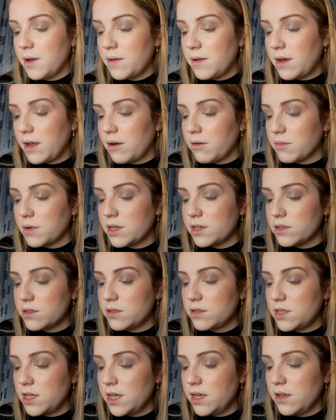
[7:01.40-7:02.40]
And now I'm gonna
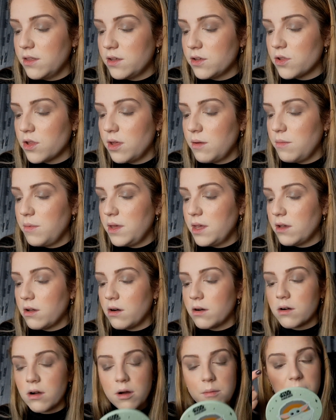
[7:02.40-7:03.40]
take the shade
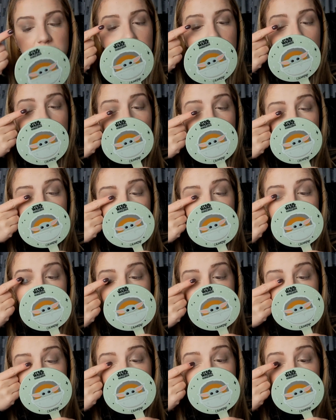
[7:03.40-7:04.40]
Peacock on my finger
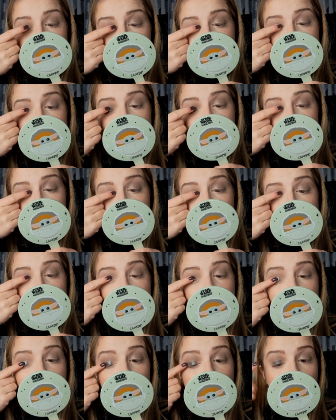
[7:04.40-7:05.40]
and just put
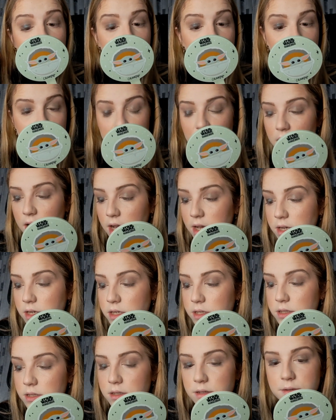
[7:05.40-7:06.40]
it on the
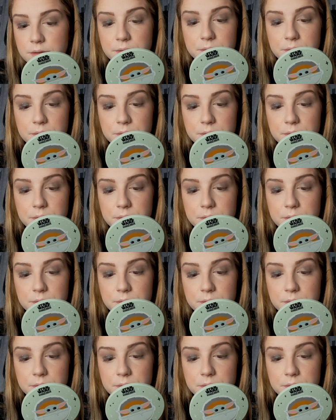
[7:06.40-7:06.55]
eyes.